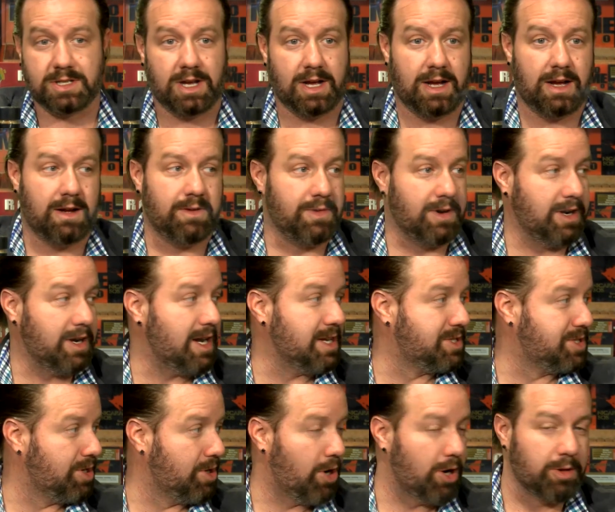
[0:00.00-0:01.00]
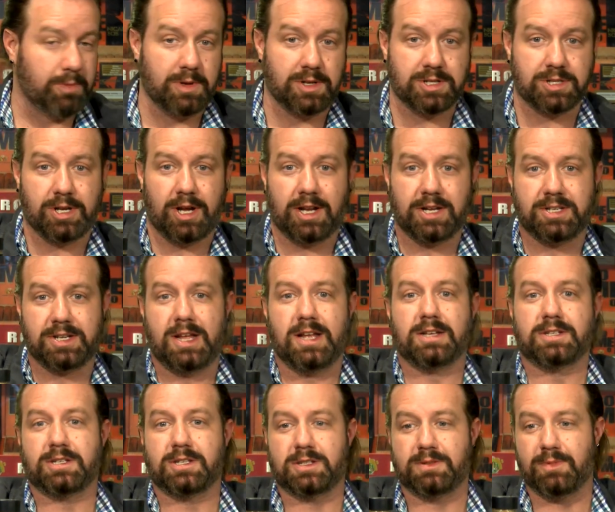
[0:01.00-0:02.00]
uh, a very nice cigar that we just got a
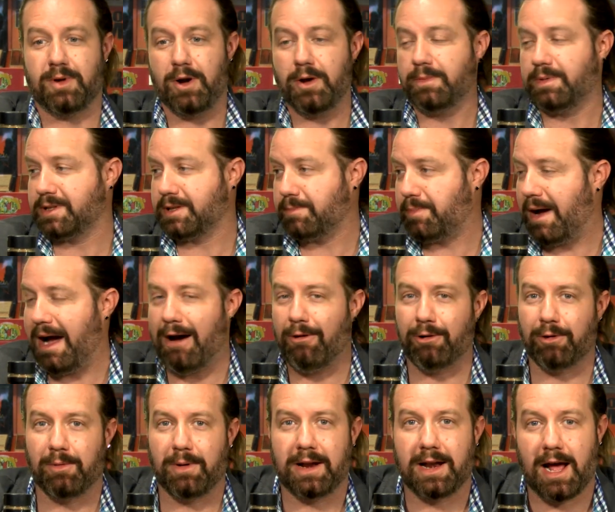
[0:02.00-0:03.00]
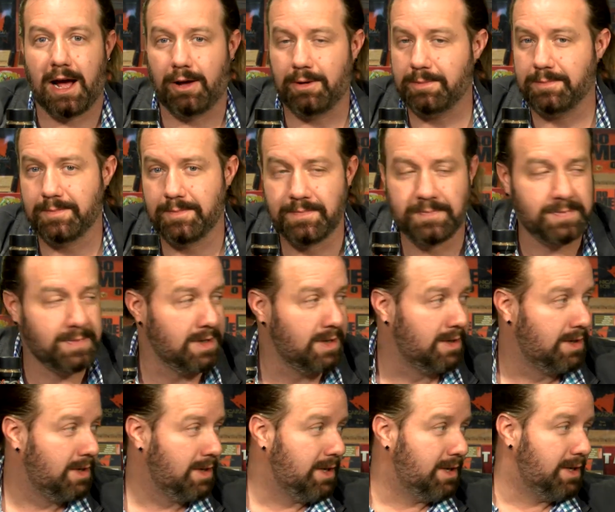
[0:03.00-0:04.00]
chance to smoke. But the power went out,
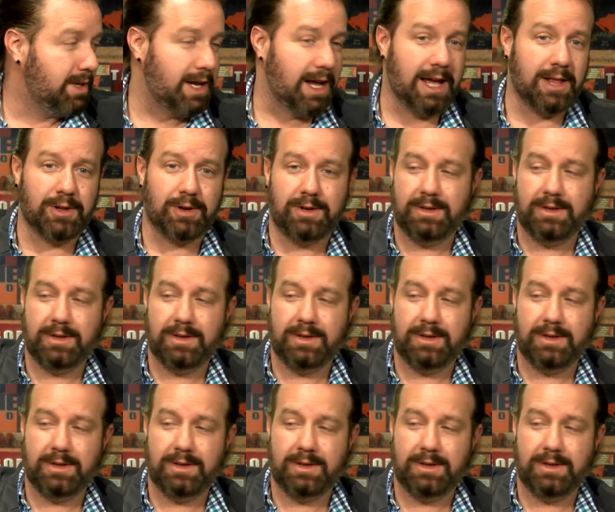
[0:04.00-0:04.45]
so and we